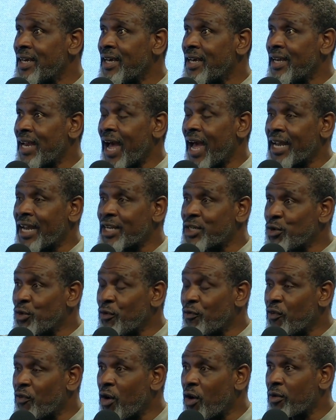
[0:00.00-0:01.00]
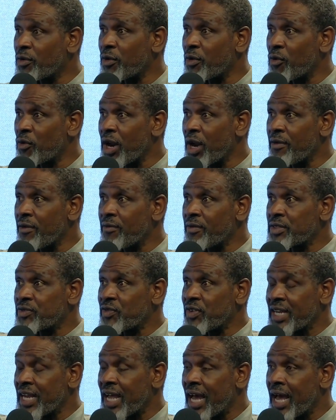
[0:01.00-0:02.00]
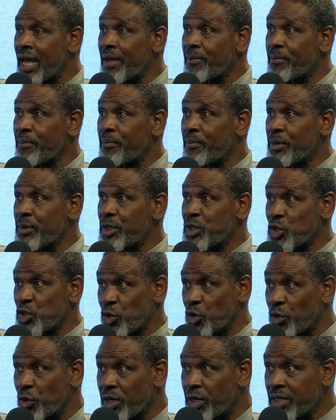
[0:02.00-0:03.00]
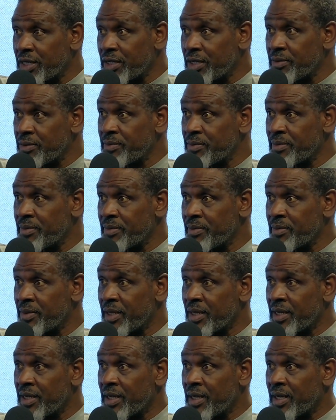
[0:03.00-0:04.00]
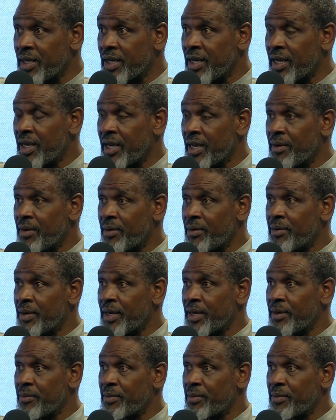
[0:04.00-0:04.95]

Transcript: Now, I do fault the Ravens for not maturing him. And, and,